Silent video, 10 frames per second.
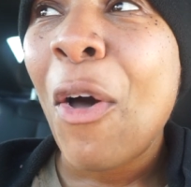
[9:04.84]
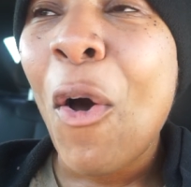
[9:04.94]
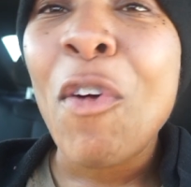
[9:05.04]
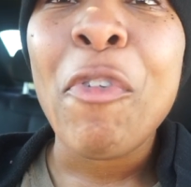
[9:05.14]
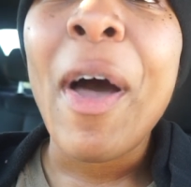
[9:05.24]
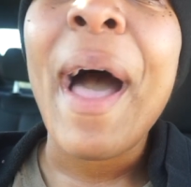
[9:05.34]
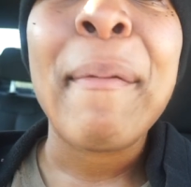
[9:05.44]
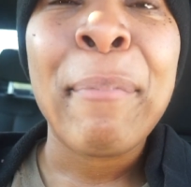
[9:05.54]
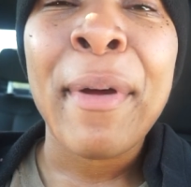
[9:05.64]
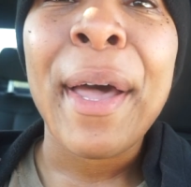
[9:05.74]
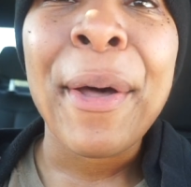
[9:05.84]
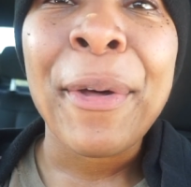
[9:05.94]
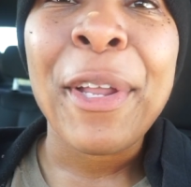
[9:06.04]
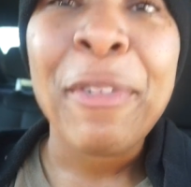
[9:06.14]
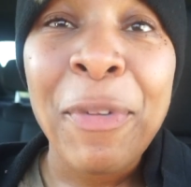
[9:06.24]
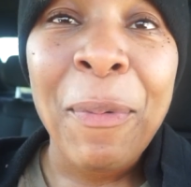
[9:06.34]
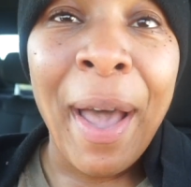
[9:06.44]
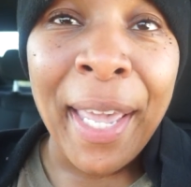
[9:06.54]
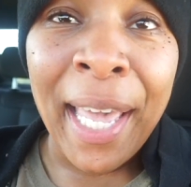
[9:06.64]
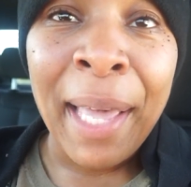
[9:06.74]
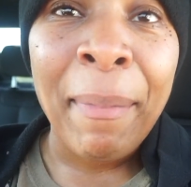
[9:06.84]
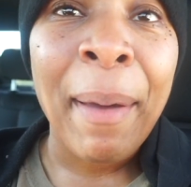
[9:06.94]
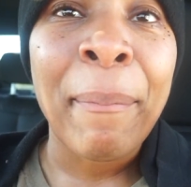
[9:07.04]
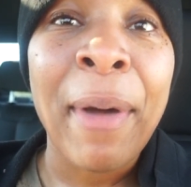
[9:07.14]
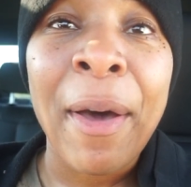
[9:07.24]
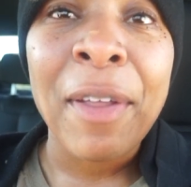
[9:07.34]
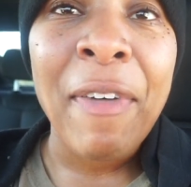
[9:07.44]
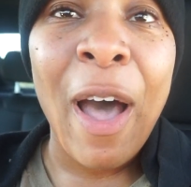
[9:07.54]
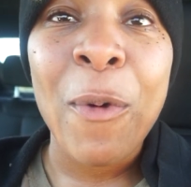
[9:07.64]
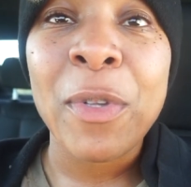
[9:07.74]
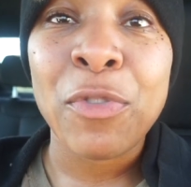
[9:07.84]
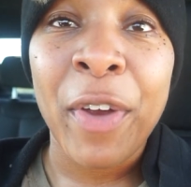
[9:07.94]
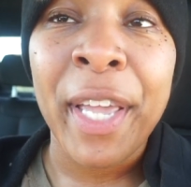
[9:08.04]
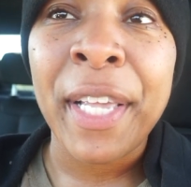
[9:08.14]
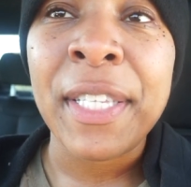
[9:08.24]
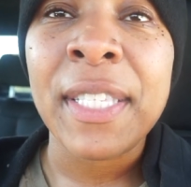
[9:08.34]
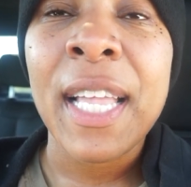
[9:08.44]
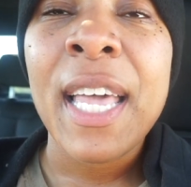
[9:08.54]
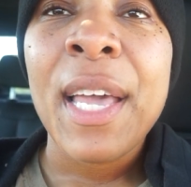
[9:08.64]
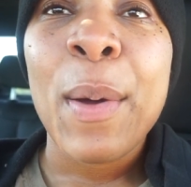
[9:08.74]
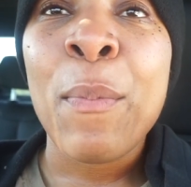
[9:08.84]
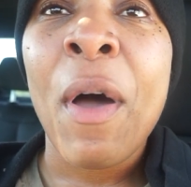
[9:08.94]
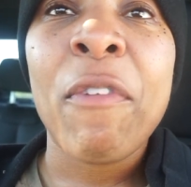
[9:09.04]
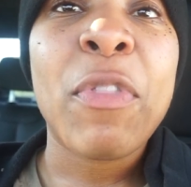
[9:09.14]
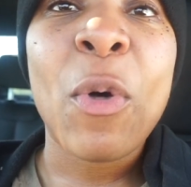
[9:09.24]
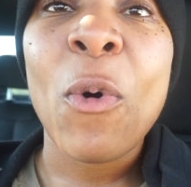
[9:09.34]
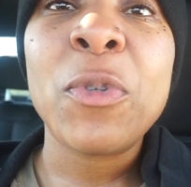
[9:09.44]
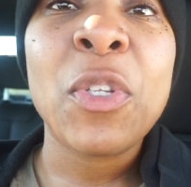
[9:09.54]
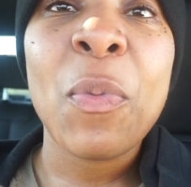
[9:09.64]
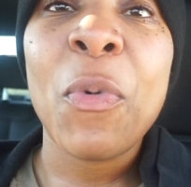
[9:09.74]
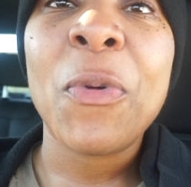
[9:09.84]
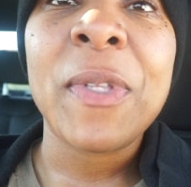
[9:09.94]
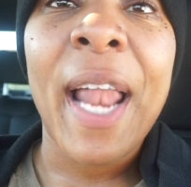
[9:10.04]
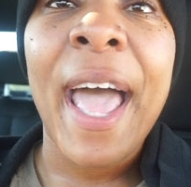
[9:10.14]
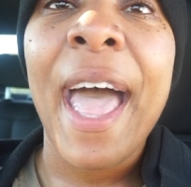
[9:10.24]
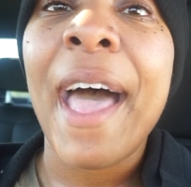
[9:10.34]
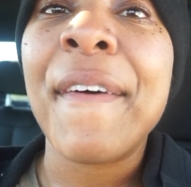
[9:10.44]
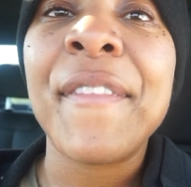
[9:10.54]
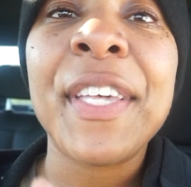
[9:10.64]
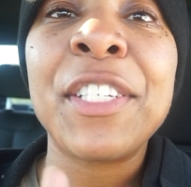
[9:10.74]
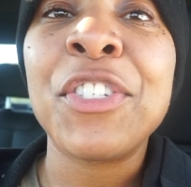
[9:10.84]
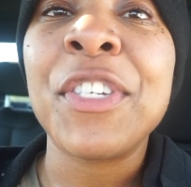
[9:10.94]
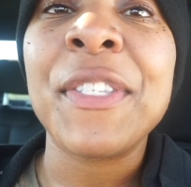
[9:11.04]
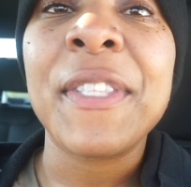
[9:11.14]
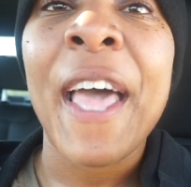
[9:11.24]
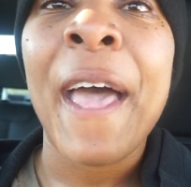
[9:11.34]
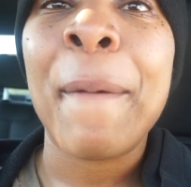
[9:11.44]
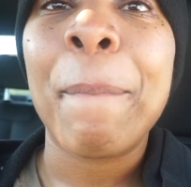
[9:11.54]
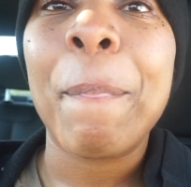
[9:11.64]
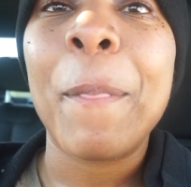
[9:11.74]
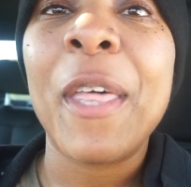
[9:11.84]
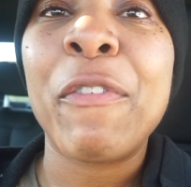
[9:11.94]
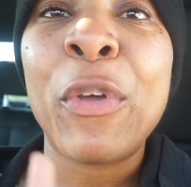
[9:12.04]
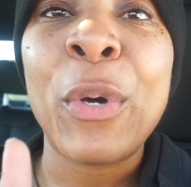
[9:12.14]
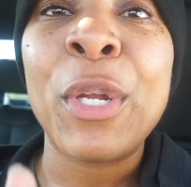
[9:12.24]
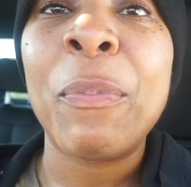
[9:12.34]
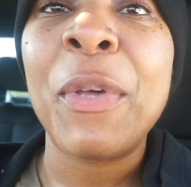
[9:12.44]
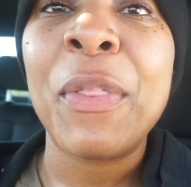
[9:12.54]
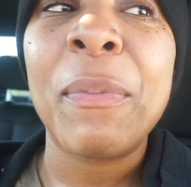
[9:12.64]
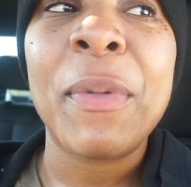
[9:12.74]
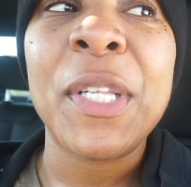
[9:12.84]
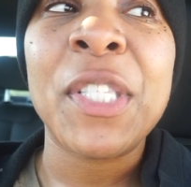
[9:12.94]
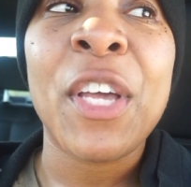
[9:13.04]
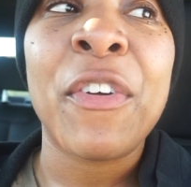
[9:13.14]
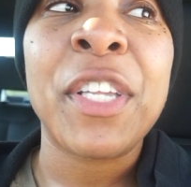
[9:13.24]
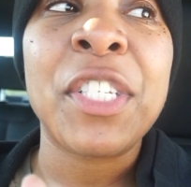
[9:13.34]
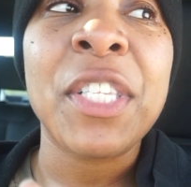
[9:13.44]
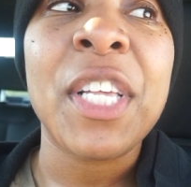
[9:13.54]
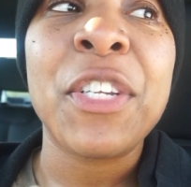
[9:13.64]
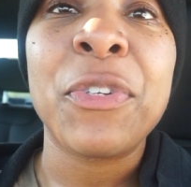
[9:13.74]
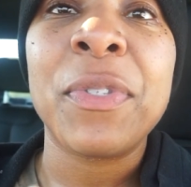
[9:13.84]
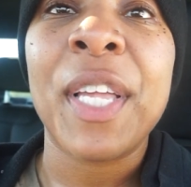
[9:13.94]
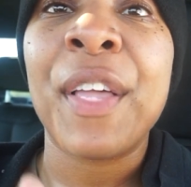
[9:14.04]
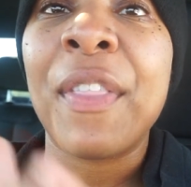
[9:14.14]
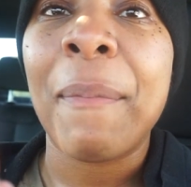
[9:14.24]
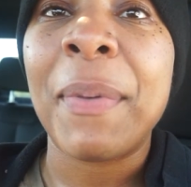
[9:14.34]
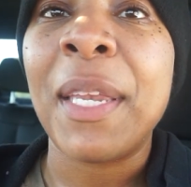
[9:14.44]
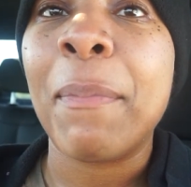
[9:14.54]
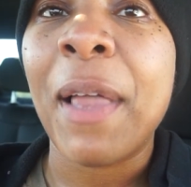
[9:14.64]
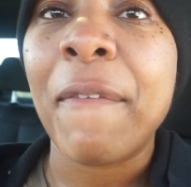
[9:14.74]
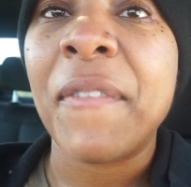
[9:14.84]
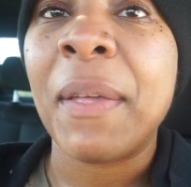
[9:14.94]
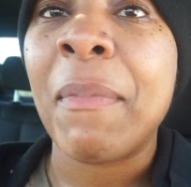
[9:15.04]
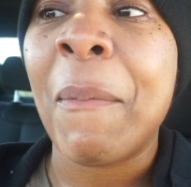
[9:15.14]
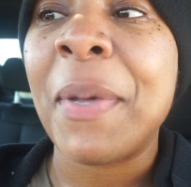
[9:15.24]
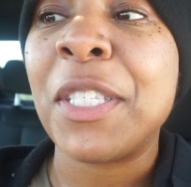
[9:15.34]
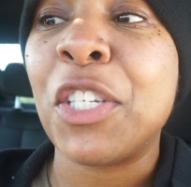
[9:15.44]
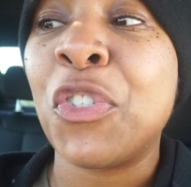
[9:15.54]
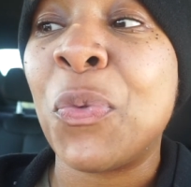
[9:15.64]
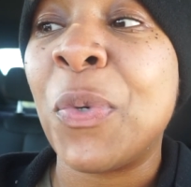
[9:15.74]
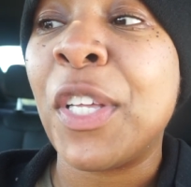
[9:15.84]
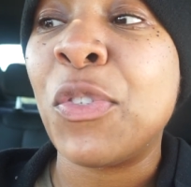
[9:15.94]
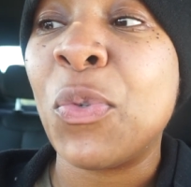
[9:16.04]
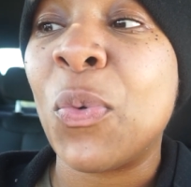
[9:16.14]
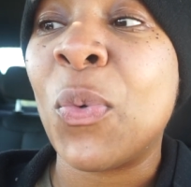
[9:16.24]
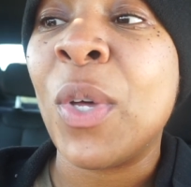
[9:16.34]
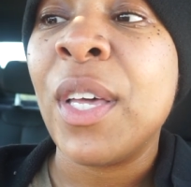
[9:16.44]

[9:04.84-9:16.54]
overall, I'm proud of who I am. I'm proud of how I was raised. I'm proud of the goals and the morals that I have. It's just that if you're going to be in the military, just understand that being a black female means that you need to